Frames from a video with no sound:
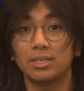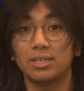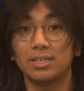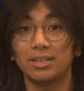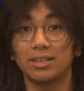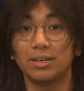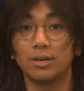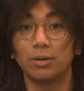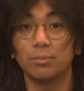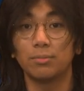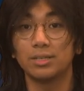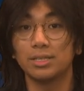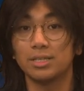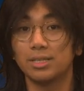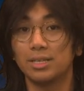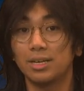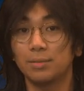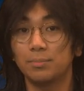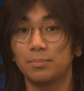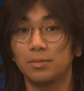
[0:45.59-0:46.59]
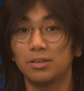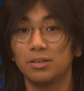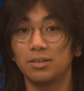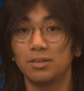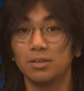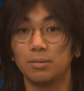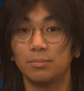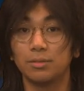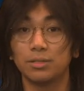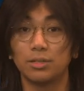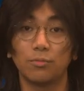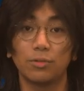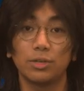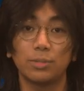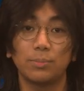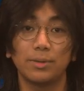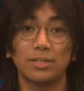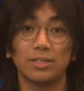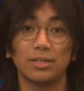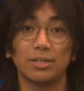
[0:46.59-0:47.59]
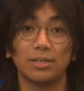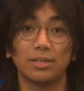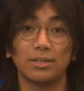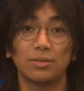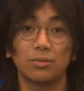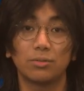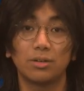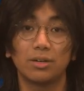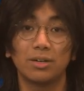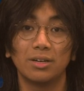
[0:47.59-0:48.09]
can help with the snack bar, put the wristbands on the door,